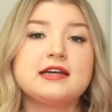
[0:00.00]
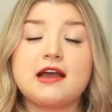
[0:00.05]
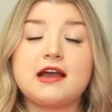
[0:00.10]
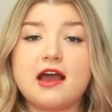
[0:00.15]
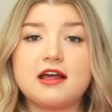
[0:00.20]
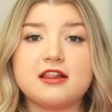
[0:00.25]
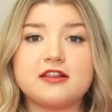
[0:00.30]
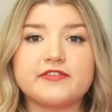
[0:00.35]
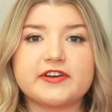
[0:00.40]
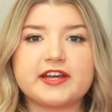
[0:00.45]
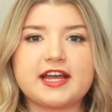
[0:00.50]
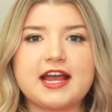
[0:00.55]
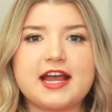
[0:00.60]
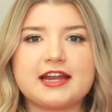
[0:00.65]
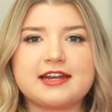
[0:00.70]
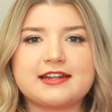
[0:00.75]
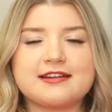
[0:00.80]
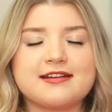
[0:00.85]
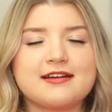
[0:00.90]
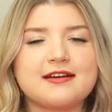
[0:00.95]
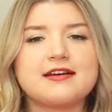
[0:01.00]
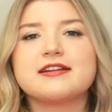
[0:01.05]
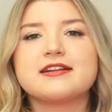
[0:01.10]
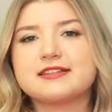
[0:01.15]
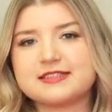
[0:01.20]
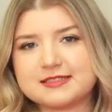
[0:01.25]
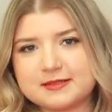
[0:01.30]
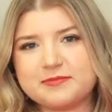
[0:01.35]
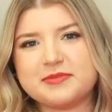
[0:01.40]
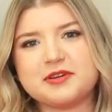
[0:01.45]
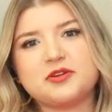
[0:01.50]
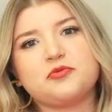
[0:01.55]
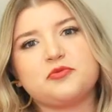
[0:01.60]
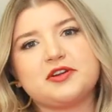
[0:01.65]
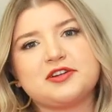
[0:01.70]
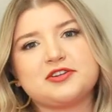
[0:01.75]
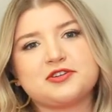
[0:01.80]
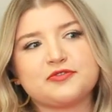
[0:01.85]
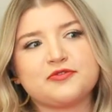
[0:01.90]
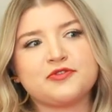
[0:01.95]
I live in Canada and it's been
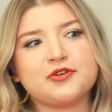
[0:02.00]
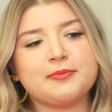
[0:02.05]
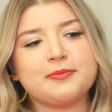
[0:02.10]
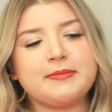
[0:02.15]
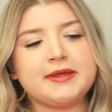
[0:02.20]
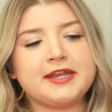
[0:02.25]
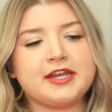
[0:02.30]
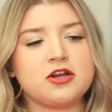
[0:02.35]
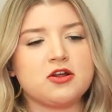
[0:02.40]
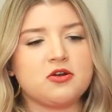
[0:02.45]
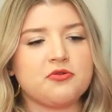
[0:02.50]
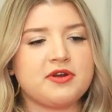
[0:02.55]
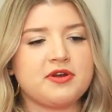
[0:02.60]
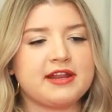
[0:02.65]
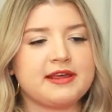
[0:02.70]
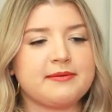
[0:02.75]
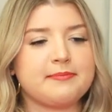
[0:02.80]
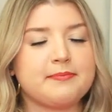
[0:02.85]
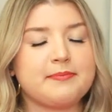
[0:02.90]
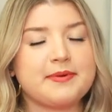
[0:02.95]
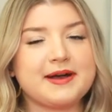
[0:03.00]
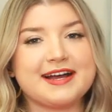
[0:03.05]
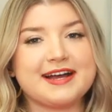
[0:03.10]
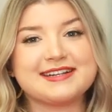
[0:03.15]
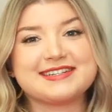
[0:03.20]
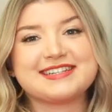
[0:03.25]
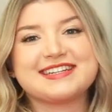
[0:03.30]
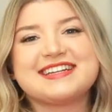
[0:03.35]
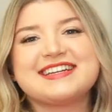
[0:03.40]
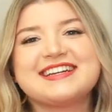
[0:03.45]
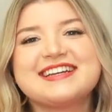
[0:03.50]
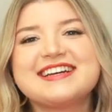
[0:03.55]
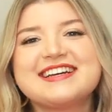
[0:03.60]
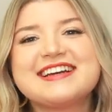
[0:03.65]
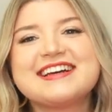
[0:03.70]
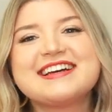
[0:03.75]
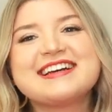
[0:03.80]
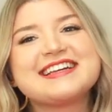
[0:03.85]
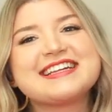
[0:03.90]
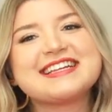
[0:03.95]
winter for a minute already, but
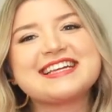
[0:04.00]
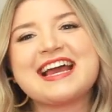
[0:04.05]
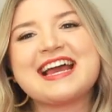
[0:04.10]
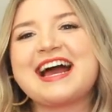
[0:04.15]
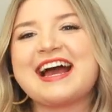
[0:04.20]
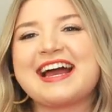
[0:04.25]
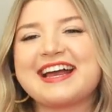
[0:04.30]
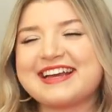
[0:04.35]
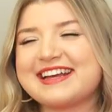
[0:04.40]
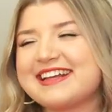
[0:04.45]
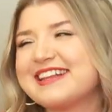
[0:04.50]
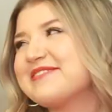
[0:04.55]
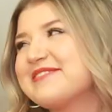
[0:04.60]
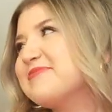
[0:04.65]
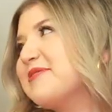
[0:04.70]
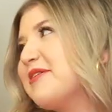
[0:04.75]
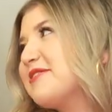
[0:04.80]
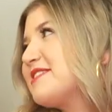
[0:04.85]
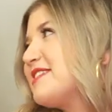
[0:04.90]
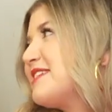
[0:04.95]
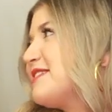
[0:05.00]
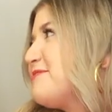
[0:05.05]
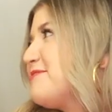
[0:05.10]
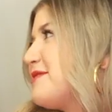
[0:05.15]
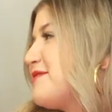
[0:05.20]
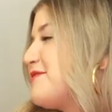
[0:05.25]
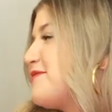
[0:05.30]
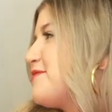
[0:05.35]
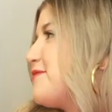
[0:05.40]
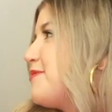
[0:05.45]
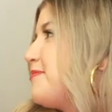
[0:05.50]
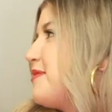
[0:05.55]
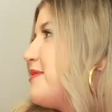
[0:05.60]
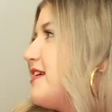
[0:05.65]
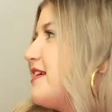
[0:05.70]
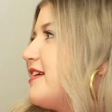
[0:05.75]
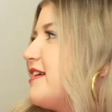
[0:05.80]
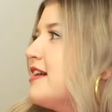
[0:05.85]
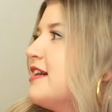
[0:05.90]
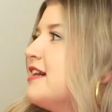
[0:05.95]
yeah, most of these pieces would
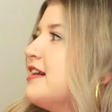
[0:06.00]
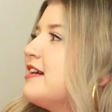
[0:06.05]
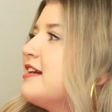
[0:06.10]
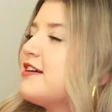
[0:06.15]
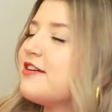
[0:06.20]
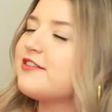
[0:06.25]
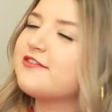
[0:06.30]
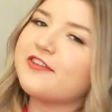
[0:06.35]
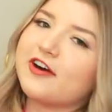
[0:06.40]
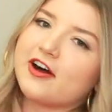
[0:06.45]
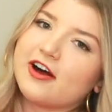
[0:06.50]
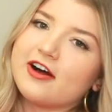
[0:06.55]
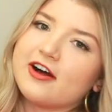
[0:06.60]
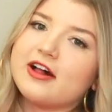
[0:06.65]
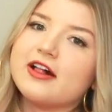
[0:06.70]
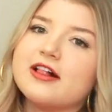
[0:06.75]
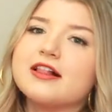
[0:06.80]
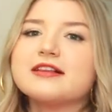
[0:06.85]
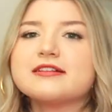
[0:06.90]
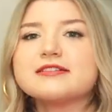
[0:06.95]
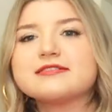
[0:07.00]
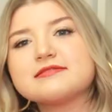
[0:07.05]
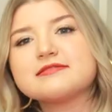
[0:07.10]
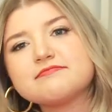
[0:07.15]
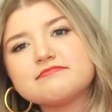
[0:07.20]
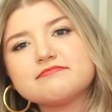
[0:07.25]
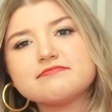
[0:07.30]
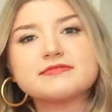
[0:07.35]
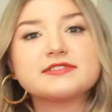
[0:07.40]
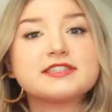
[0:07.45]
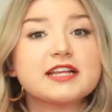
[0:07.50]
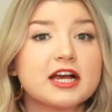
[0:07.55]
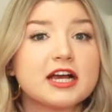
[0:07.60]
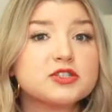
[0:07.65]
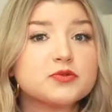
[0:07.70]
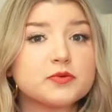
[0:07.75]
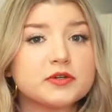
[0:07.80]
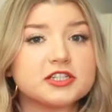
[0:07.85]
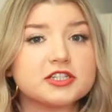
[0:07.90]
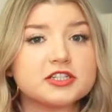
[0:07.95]
be fall
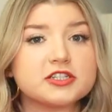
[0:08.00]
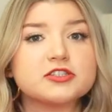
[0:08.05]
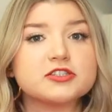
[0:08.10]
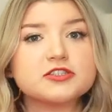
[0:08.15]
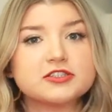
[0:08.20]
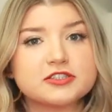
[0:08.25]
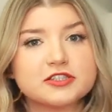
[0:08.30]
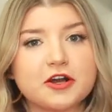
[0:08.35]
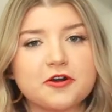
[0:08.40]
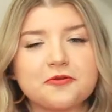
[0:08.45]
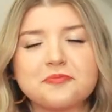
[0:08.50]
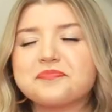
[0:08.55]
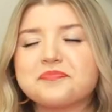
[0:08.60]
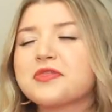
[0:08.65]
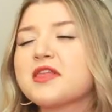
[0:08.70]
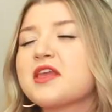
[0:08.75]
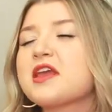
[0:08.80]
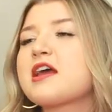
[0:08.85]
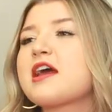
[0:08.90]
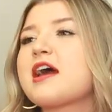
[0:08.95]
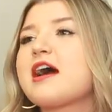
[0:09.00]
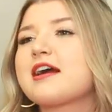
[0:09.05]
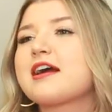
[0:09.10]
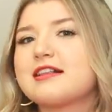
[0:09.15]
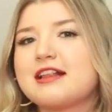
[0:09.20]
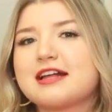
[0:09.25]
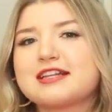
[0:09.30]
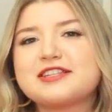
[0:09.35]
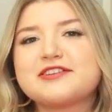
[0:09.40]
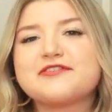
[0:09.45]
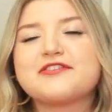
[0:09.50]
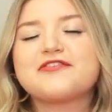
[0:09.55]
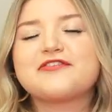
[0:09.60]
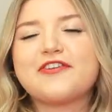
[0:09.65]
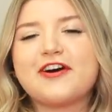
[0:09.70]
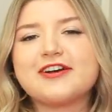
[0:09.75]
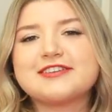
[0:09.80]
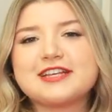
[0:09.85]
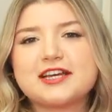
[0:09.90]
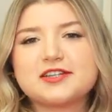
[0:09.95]
slash winter. So a collective
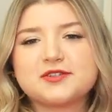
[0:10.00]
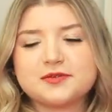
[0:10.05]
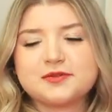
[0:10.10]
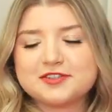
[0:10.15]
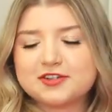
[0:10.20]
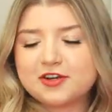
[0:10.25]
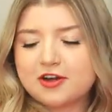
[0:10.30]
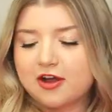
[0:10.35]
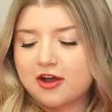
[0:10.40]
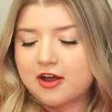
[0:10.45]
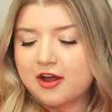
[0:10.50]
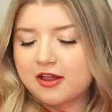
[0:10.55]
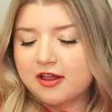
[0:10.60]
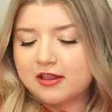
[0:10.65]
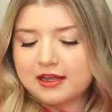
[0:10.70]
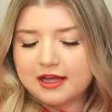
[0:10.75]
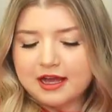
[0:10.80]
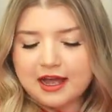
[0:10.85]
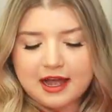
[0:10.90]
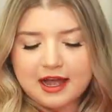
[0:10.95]
fall slash winter haul.